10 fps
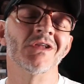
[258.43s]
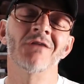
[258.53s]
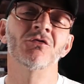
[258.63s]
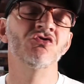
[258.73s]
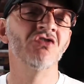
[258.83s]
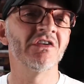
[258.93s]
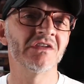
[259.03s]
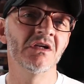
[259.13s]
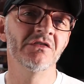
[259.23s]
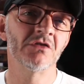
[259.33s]
now if you're just
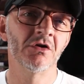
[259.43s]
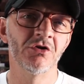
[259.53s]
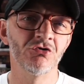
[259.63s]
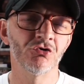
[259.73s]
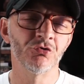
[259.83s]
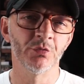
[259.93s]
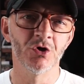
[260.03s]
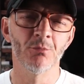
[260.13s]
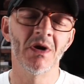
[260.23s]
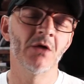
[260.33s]
getting started in your
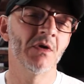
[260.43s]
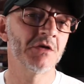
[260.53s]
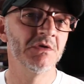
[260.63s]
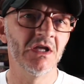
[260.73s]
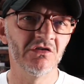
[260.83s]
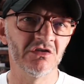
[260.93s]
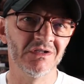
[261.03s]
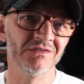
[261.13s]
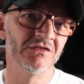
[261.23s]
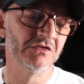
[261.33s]
career, my recommendation
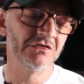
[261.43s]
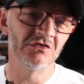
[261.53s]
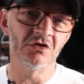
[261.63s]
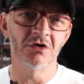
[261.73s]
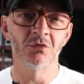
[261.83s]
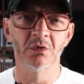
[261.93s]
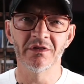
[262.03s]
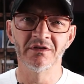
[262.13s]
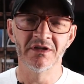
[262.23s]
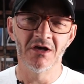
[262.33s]
is to start
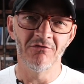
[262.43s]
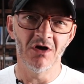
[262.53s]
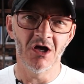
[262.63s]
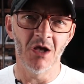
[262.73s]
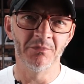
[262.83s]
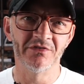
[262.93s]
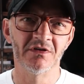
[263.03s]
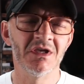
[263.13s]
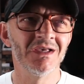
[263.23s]
with DevOps,